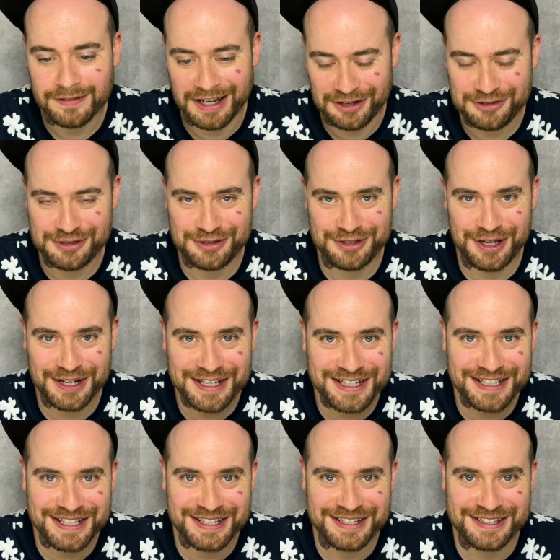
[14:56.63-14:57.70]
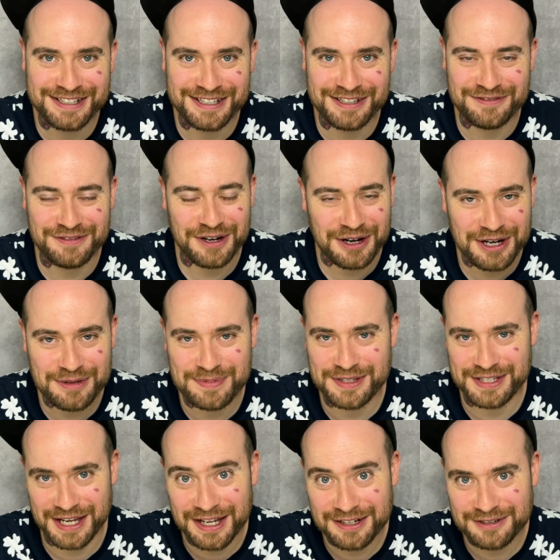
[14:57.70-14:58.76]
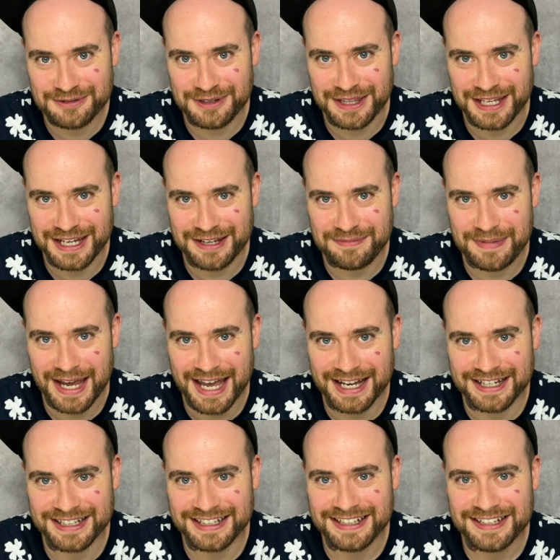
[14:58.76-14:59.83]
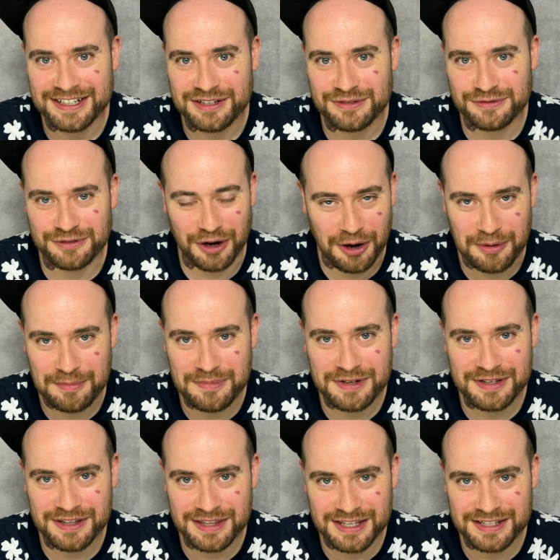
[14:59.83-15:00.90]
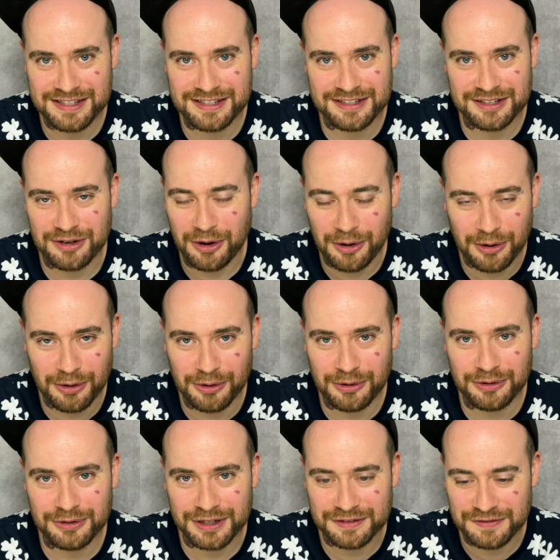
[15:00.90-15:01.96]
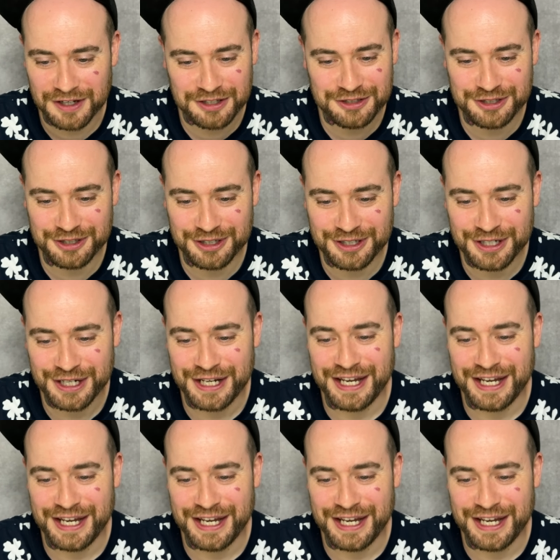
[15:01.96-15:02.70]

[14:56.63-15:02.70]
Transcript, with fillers: Now, Sunny is very upset when they get back from this whole adventure,